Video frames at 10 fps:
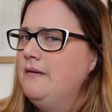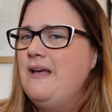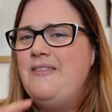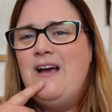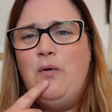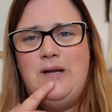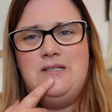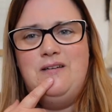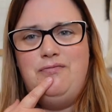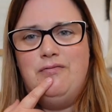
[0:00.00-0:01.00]
Yeah, they're
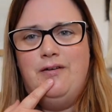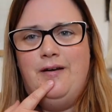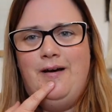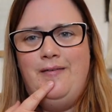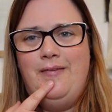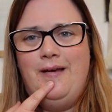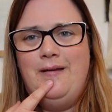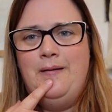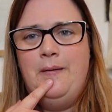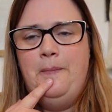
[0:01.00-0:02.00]
quite different, aren't they?